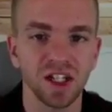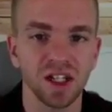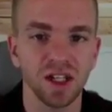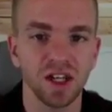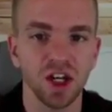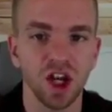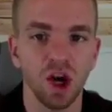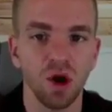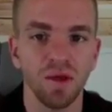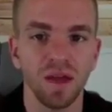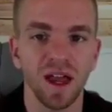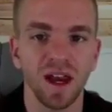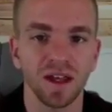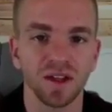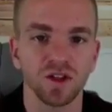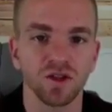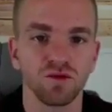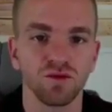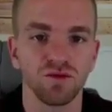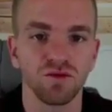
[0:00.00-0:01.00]
to know that
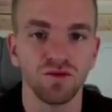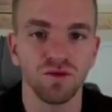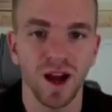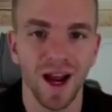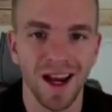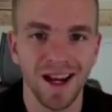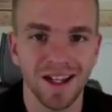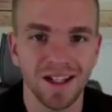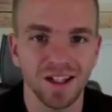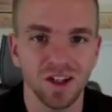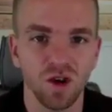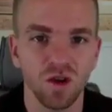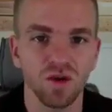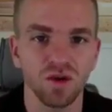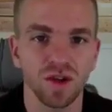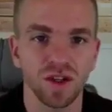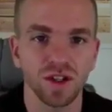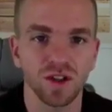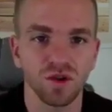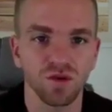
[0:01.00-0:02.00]
it's right
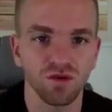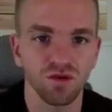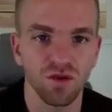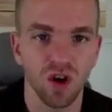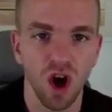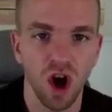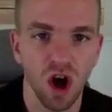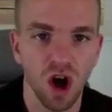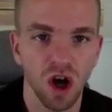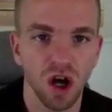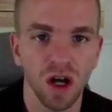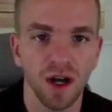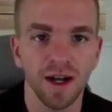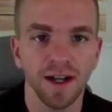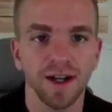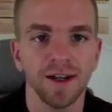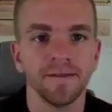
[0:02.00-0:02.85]
or it's wrong.